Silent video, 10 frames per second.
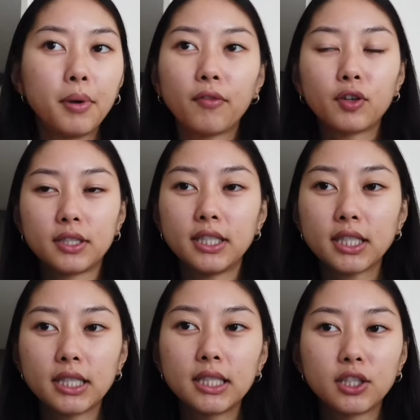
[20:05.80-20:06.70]
but for
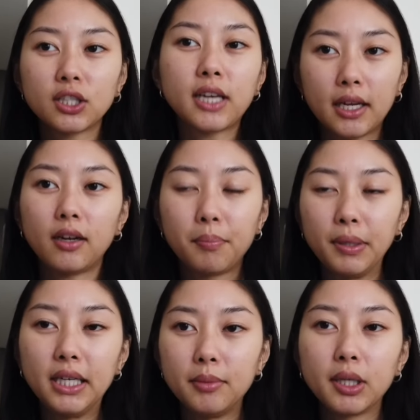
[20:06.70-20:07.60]
this it just cannot
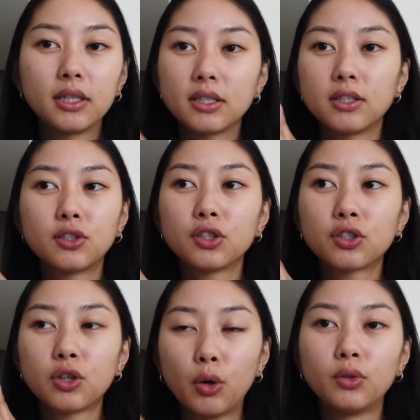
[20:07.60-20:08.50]
be, because it's
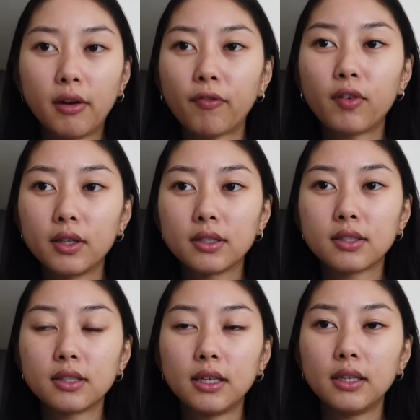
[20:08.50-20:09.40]
just so different
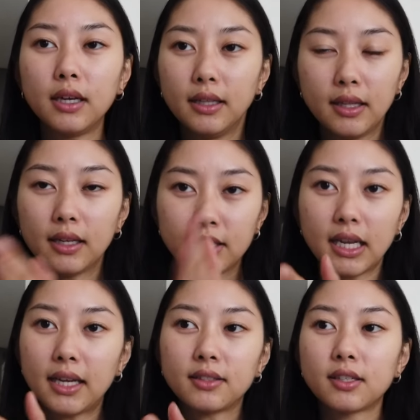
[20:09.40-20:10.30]
in that
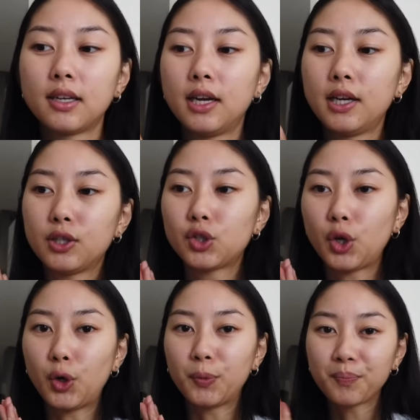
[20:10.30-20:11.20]
sense.
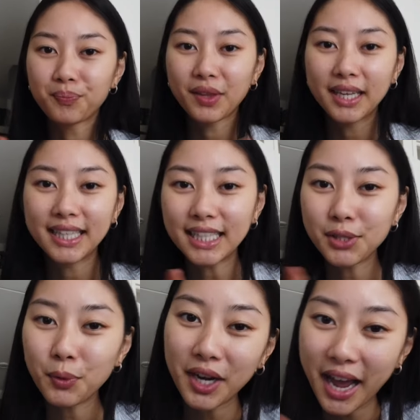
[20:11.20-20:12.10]
So
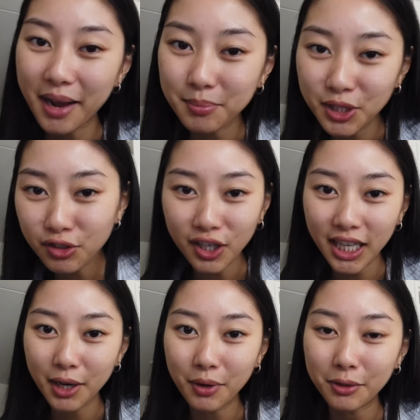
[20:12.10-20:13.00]
that's what I'm
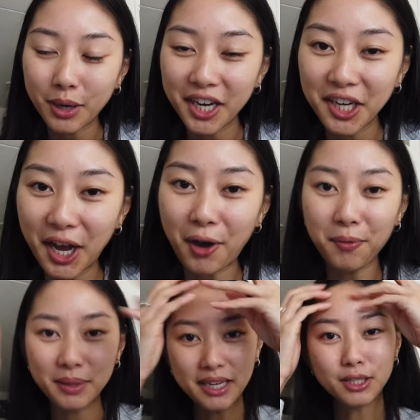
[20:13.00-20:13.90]
struggling with right
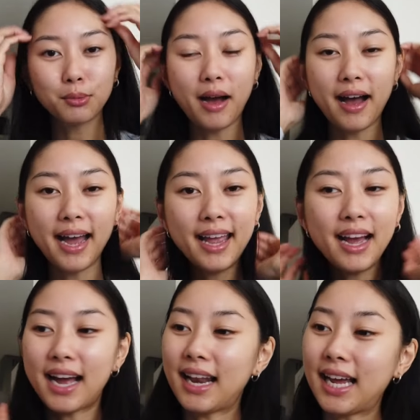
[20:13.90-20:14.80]
now, but that's why
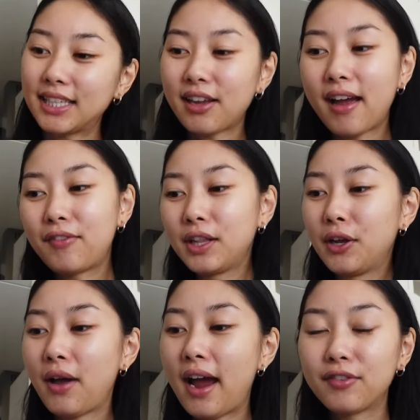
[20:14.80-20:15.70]
I like to have a
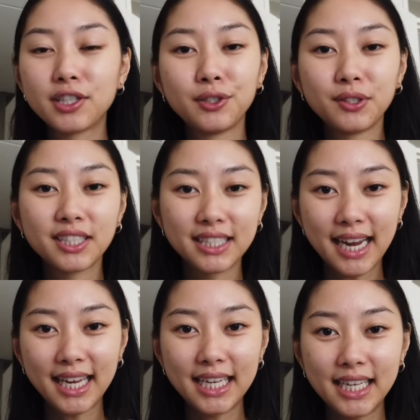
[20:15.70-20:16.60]
little afternoon
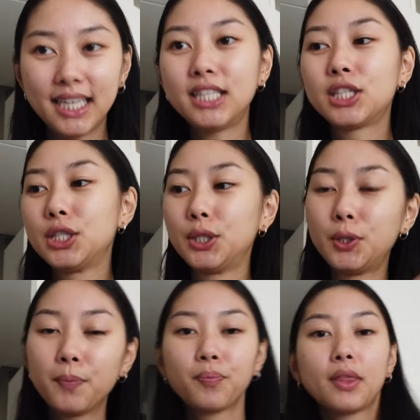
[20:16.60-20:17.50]
snacky
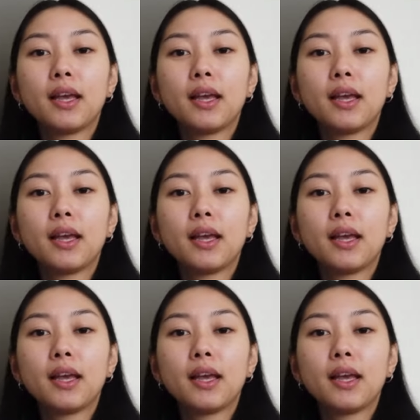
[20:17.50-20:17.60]
to